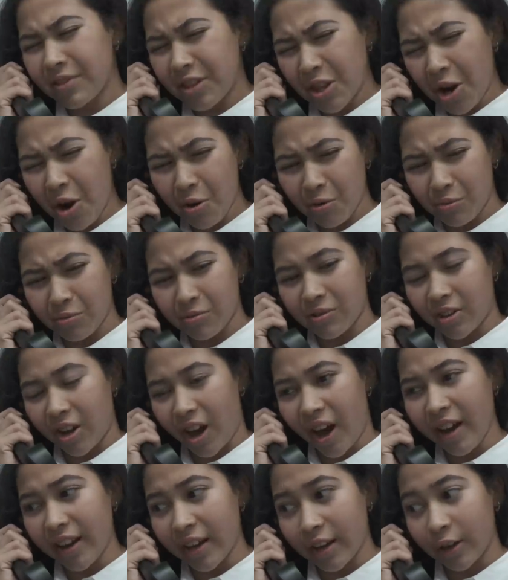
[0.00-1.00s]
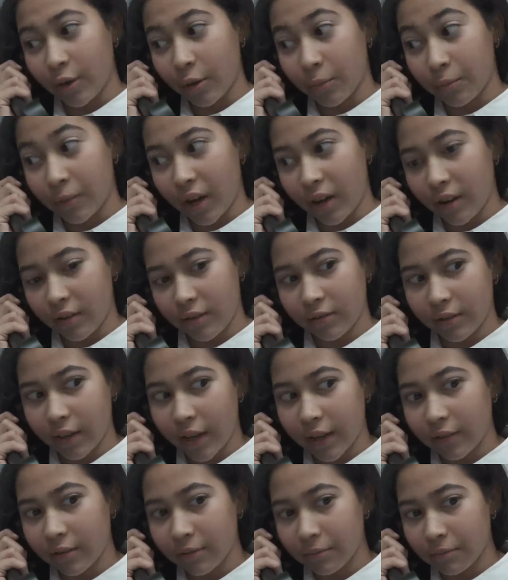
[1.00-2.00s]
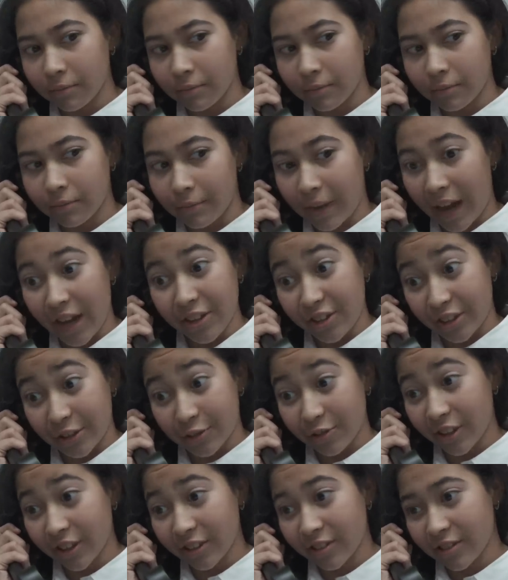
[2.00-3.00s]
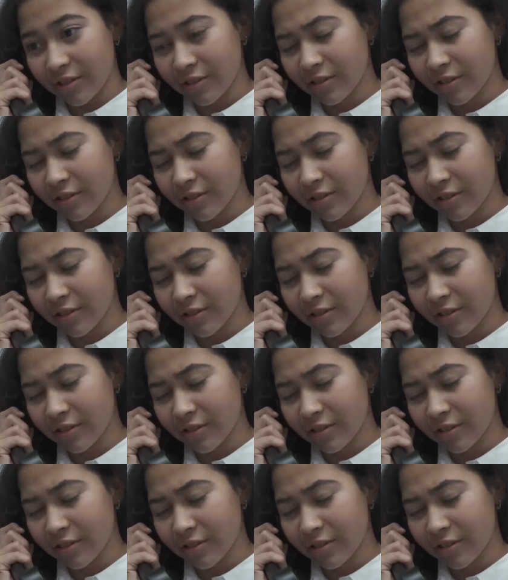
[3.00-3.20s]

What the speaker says: No, God, I hope not. Like, magic tricks.